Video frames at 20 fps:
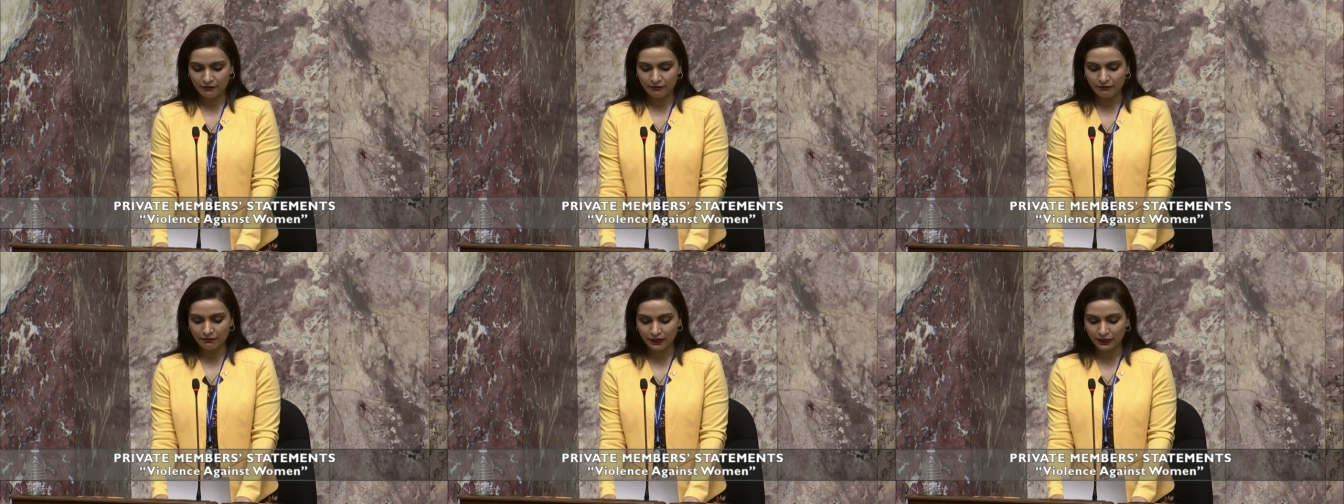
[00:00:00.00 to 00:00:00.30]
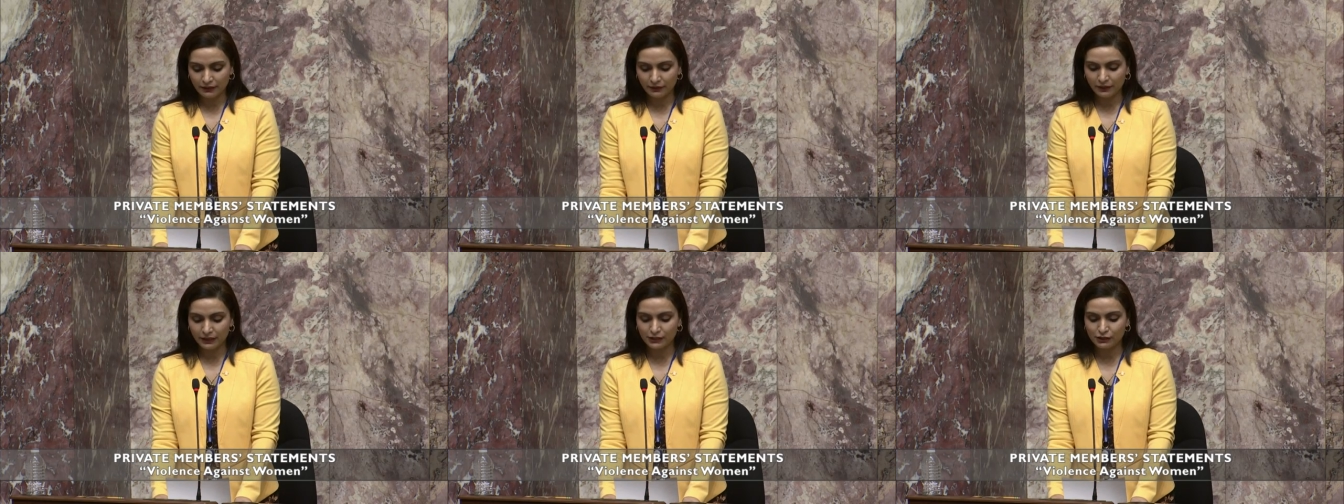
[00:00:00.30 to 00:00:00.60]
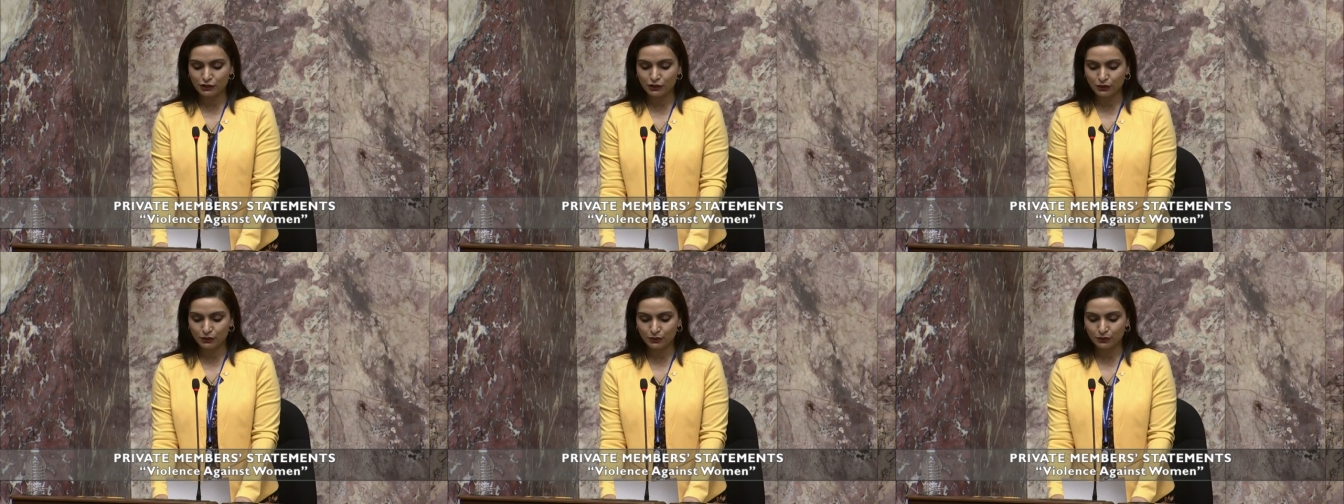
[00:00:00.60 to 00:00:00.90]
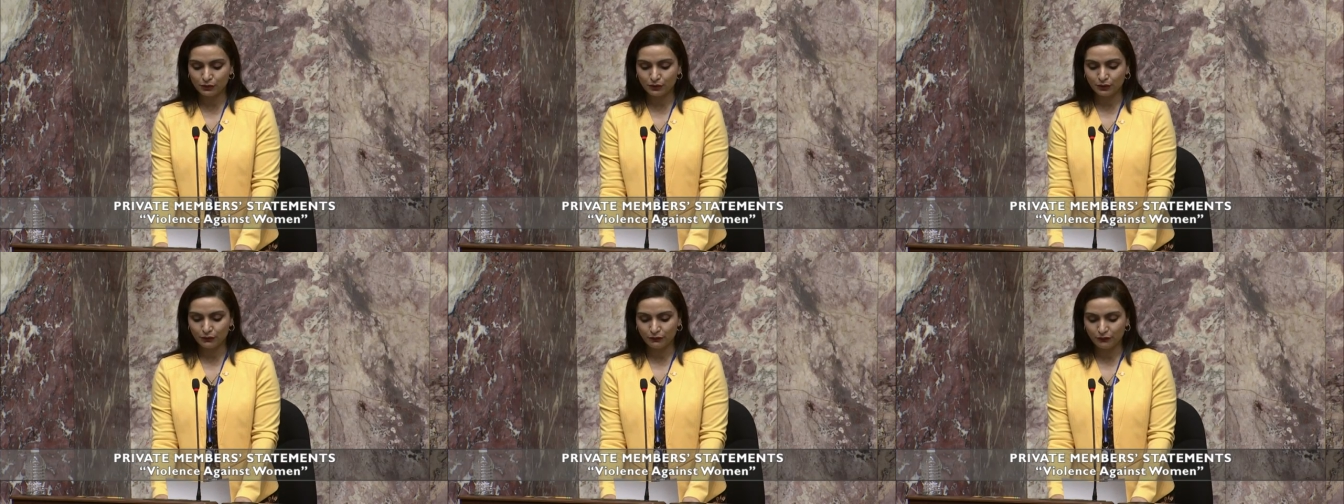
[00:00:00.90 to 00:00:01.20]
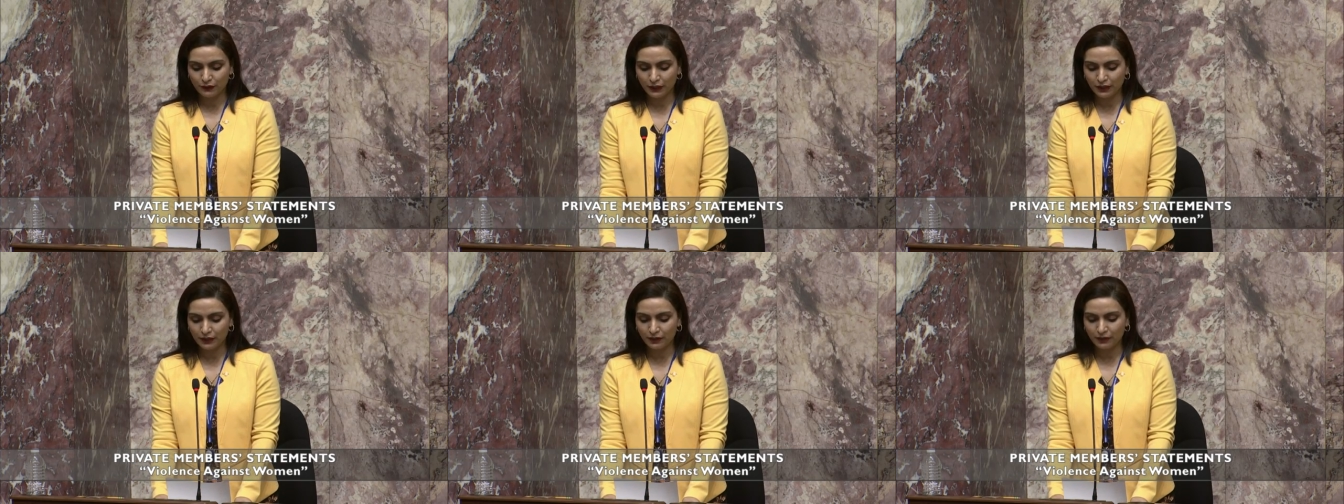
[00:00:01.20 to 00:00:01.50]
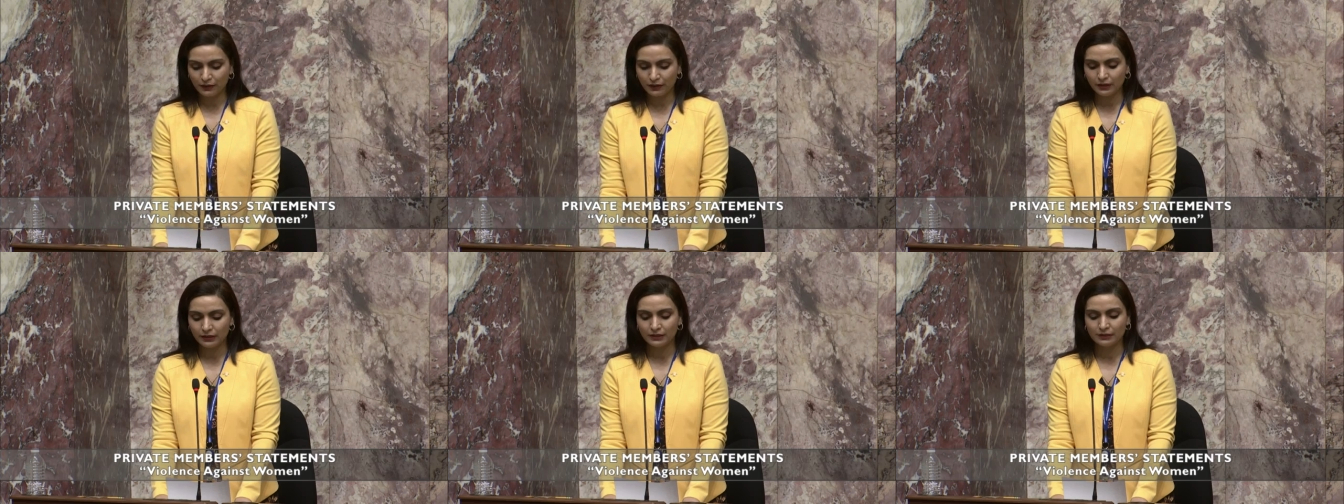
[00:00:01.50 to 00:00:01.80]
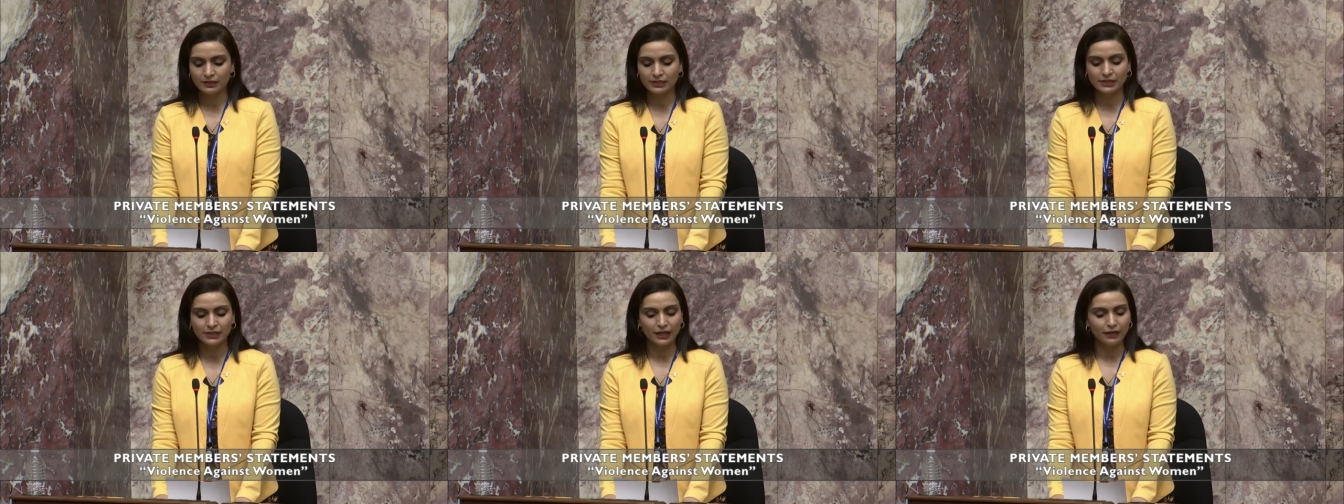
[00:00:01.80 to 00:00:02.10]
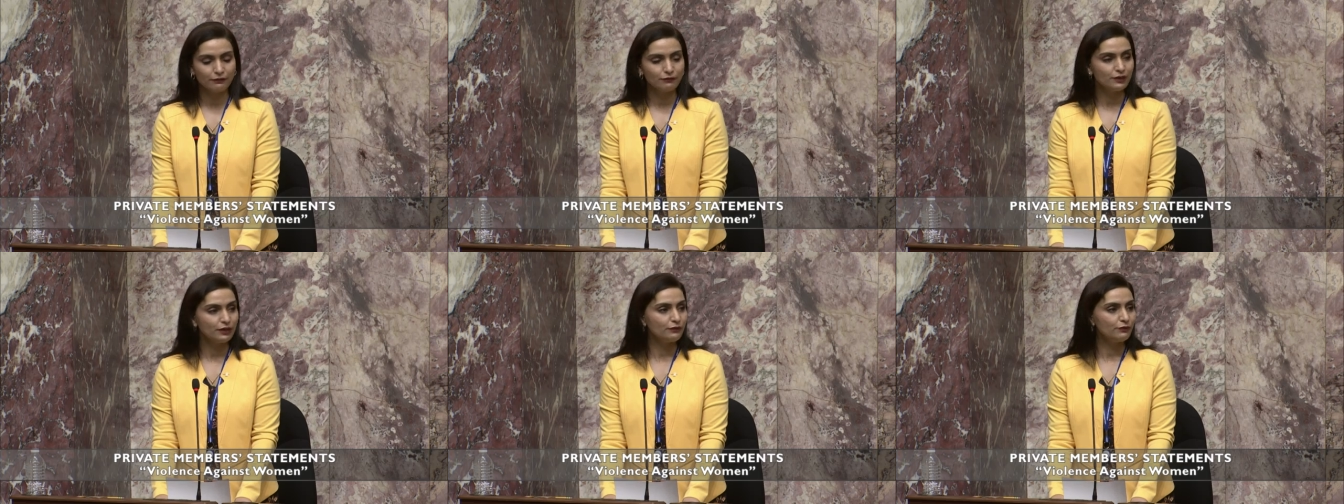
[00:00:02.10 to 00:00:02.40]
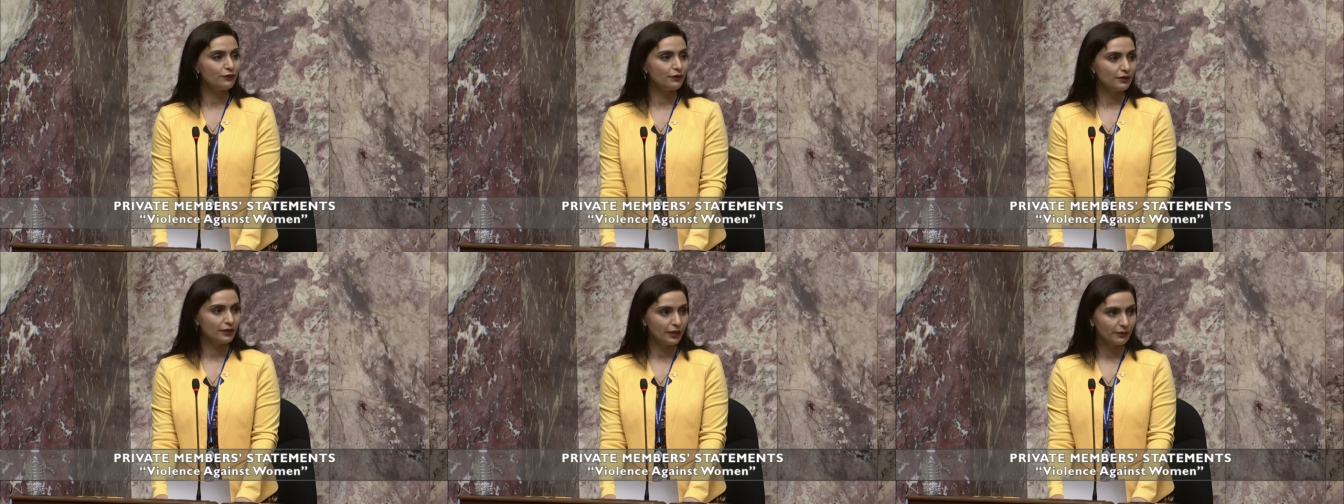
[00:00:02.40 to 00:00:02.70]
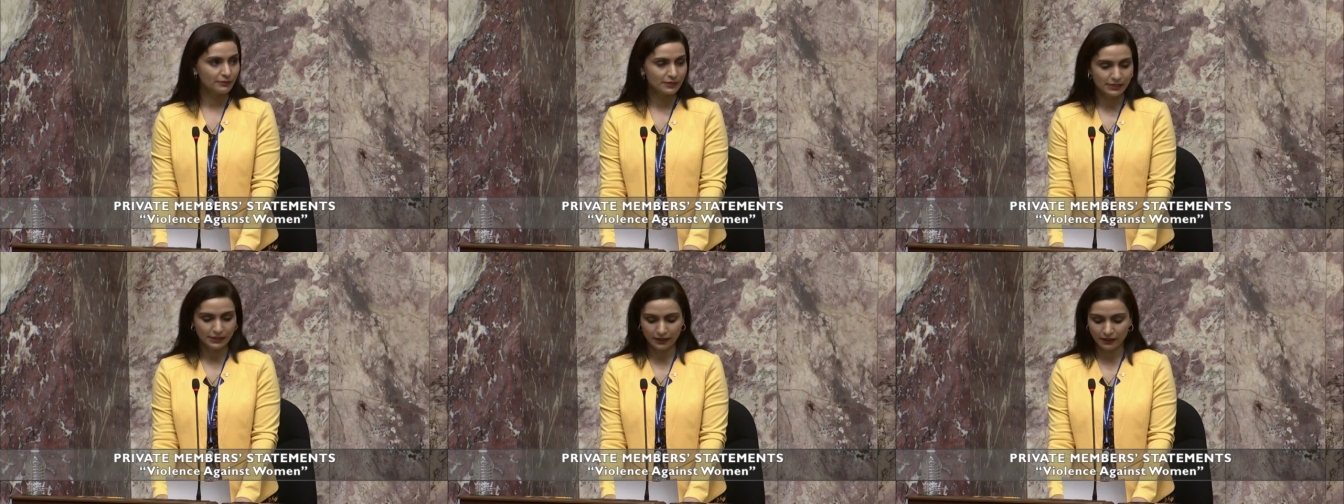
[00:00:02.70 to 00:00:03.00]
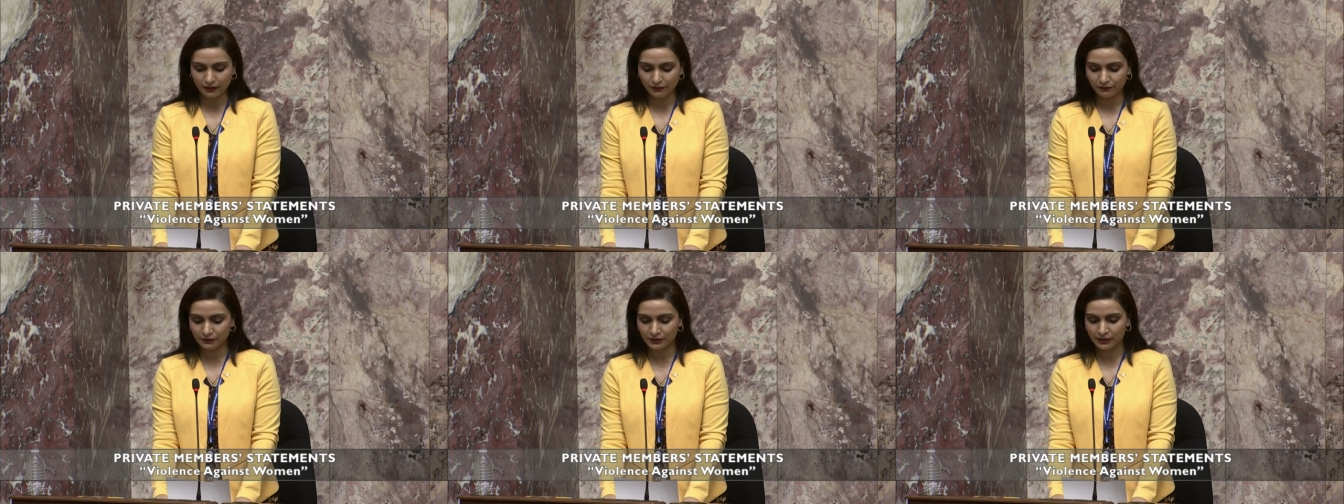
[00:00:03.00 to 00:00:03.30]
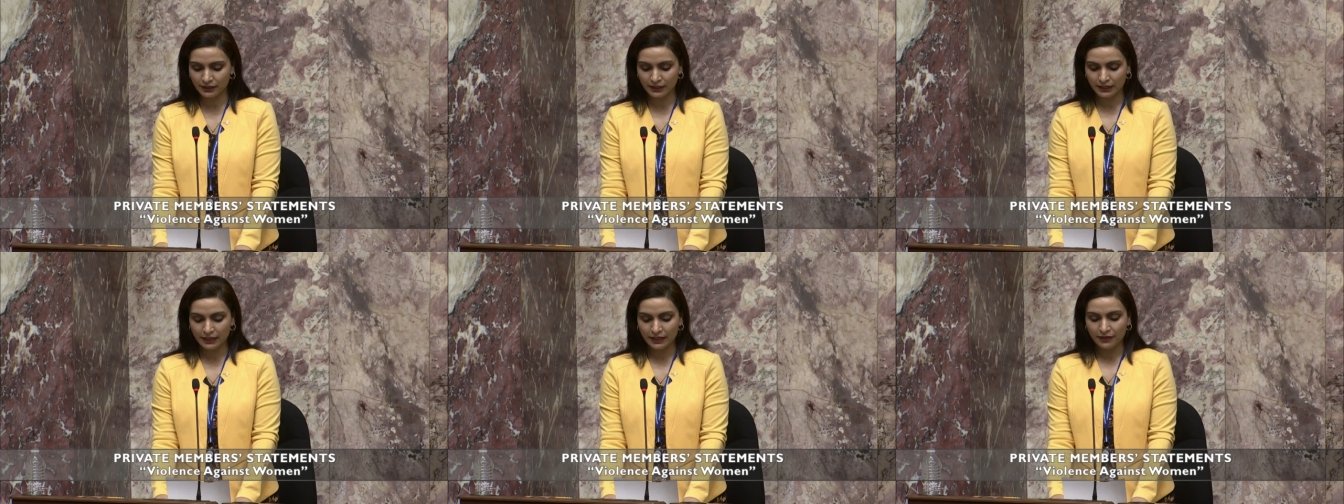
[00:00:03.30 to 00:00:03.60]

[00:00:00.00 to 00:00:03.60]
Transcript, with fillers: whether it's due to the fear, safety for themselves,